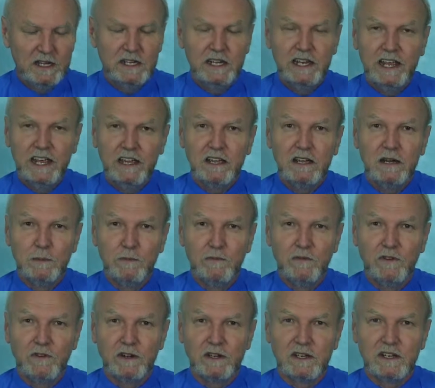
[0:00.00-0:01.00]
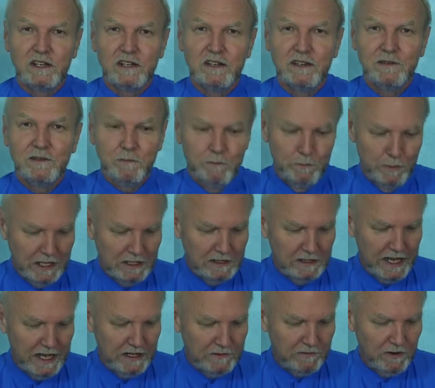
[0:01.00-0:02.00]
Take comfort, be
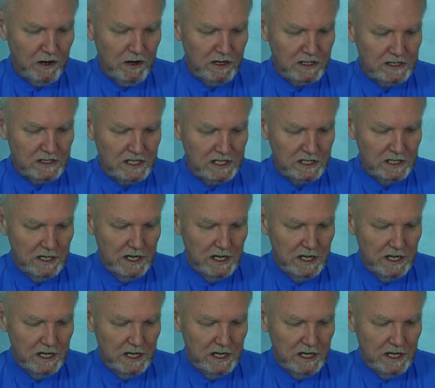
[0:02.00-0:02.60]
glad of heart,